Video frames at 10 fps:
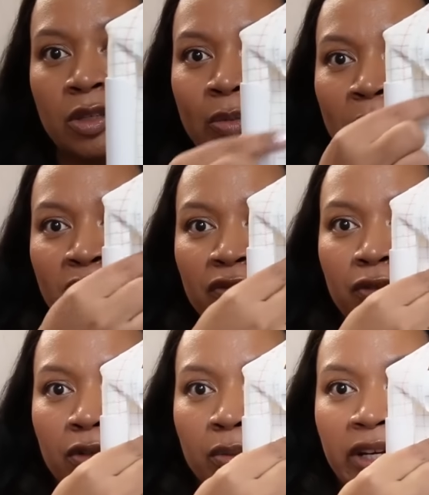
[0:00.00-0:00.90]
my
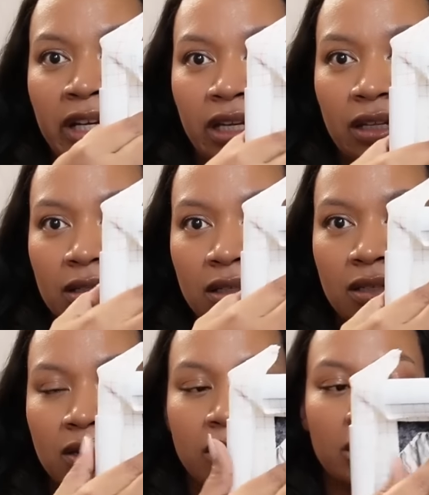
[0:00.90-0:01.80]
preferred way to
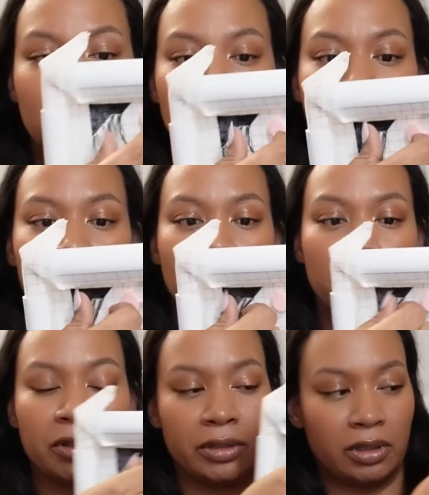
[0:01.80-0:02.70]
start in the left
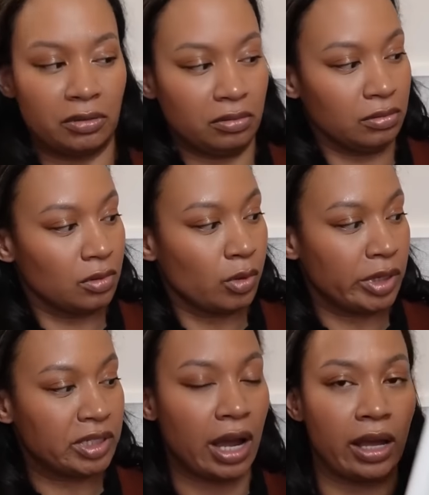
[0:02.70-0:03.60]
corner and
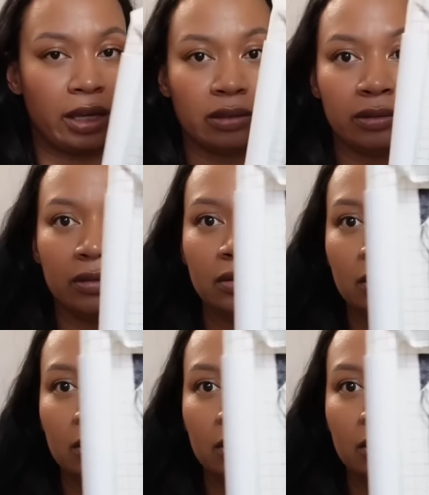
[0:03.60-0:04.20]
going diagonal.